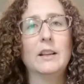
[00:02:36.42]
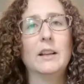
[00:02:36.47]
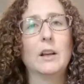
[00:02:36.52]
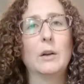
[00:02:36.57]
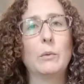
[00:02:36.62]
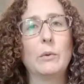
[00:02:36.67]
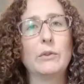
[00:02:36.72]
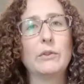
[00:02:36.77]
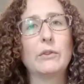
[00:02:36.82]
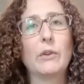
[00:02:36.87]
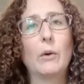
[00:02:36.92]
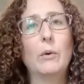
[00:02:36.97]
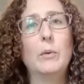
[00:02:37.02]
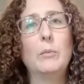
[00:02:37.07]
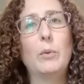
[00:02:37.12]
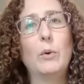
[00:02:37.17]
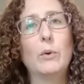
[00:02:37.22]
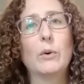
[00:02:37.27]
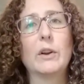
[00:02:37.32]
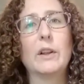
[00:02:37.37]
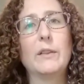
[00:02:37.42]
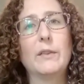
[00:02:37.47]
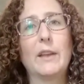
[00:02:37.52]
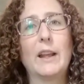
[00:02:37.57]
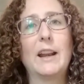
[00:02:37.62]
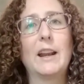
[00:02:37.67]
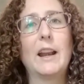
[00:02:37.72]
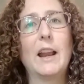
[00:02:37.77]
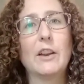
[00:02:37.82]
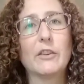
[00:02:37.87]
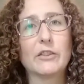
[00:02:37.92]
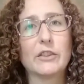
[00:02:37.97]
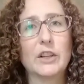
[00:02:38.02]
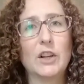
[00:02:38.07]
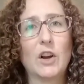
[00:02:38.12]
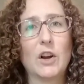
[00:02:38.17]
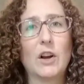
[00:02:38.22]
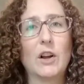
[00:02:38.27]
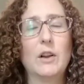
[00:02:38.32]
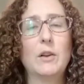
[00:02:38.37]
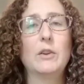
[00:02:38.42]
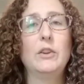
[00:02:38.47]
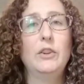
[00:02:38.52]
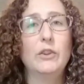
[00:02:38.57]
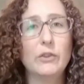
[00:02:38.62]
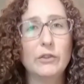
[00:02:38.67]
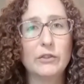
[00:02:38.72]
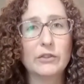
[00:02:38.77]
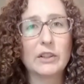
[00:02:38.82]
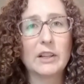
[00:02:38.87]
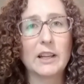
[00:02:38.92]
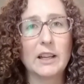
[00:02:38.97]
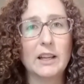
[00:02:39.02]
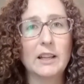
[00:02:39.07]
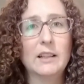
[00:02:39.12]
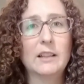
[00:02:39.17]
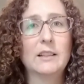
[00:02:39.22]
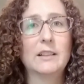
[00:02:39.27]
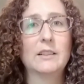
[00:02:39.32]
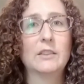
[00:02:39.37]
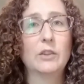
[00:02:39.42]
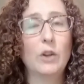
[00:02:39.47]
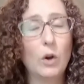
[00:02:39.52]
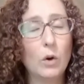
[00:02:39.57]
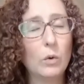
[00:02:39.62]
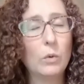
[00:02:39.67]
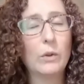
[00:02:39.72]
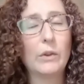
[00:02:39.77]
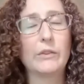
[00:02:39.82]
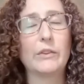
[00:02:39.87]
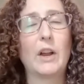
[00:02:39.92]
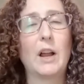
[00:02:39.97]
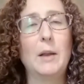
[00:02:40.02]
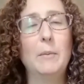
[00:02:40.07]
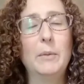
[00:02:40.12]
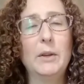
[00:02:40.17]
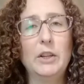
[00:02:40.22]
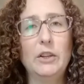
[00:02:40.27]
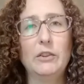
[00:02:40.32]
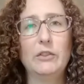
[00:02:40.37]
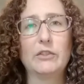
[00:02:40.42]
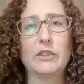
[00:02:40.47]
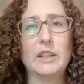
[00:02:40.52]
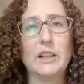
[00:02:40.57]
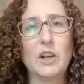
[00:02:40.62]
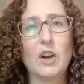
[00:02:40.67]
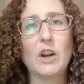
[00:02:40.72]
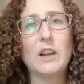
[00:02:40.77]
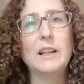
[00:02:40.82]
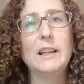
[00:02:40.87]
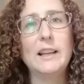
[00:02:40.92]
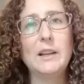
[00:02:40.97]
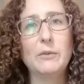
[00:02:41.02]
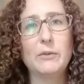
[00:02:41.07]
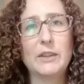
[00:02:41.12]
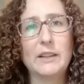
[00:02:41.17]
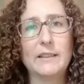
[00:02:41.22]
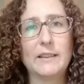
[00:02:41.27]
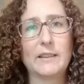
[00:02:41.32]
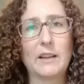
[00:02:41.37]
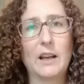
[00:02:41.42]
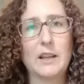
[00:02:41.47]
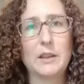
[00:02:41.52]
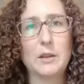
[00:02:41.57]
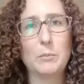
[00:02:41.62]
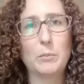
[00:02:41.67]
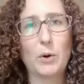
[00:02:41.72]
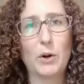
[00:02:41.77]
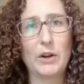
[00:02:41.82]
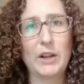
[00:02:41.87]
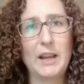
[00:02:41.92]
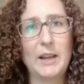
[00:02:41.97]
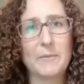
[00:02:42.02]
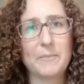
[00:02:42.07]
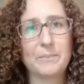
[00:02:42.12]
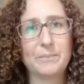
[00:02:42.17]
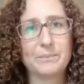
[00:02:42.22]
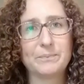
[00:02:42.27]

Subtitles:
It was so important that it actually got, usually, not all the time, but usually got left inside the body.